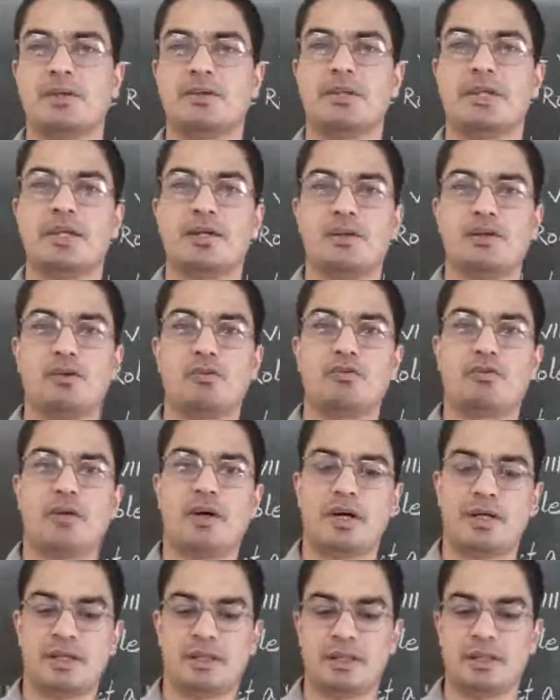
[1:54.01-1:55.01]
There you will
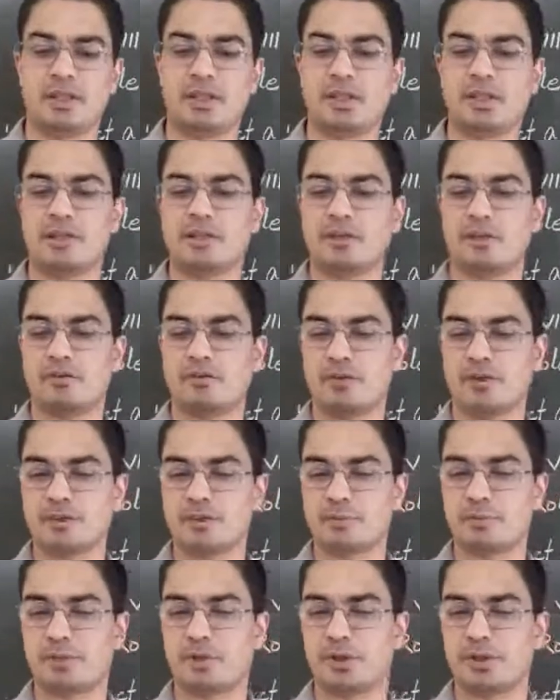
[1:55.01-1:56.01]
find the
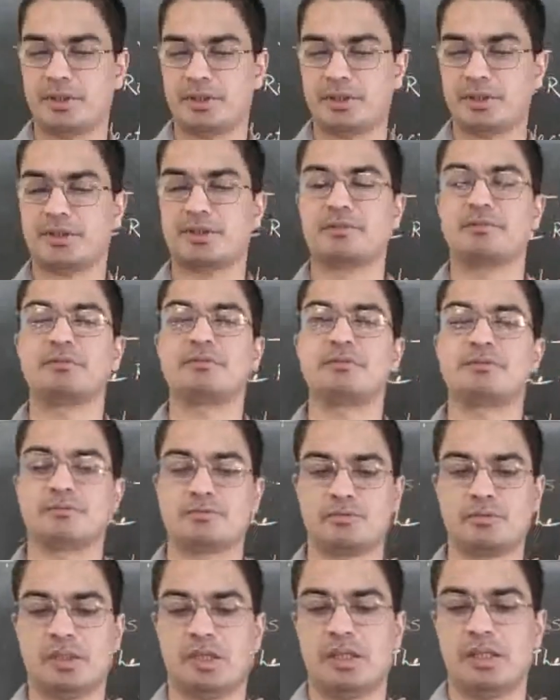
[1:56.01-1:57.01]
first point,
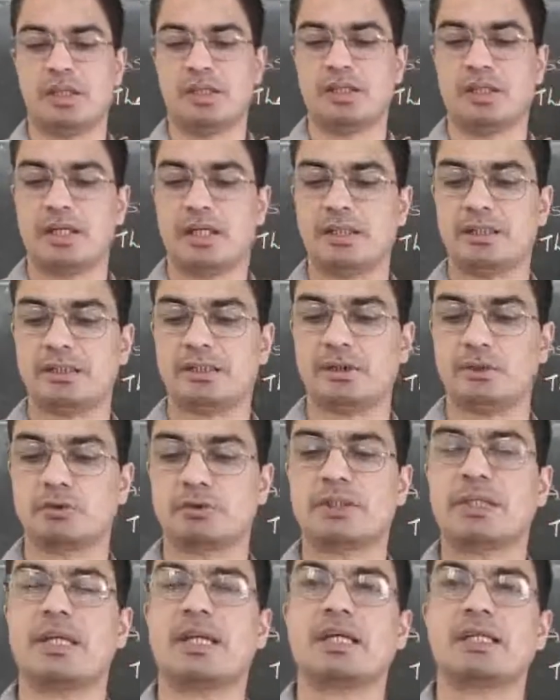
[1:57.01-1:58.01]
that to
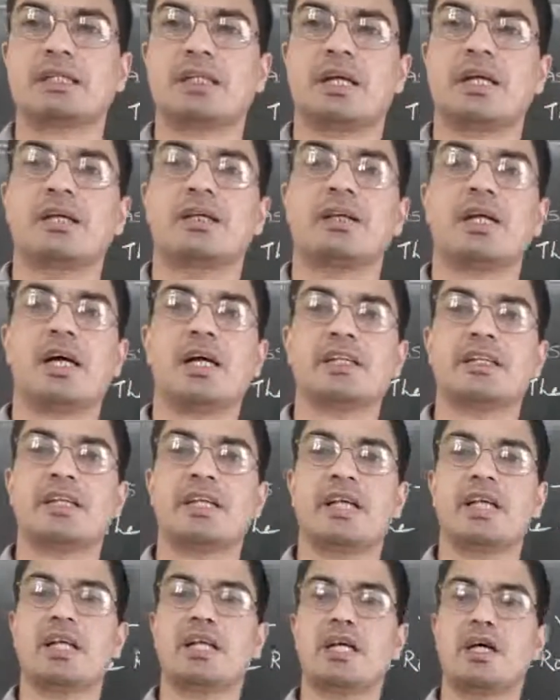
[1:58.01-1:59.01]
select a
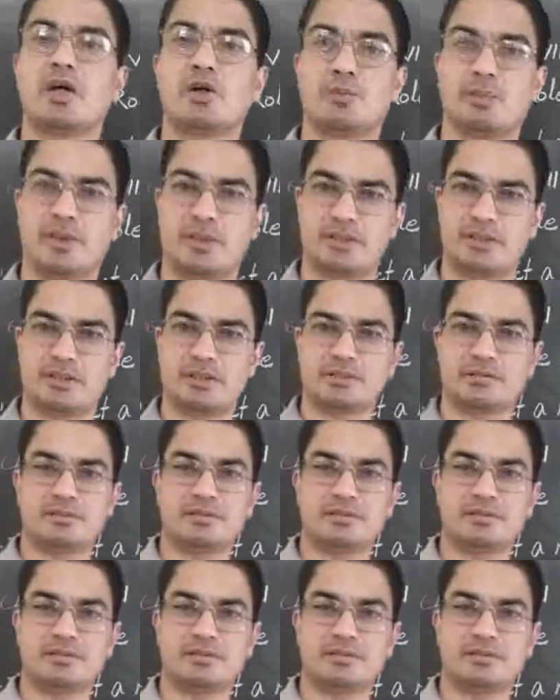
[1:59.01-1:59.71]
national government.